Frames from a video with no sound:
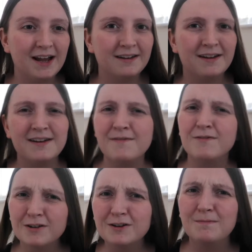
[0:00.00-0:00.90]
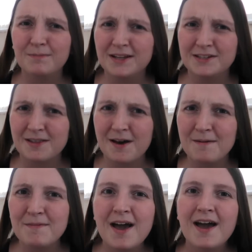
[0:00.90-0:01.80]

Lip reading: and I never accomplish them.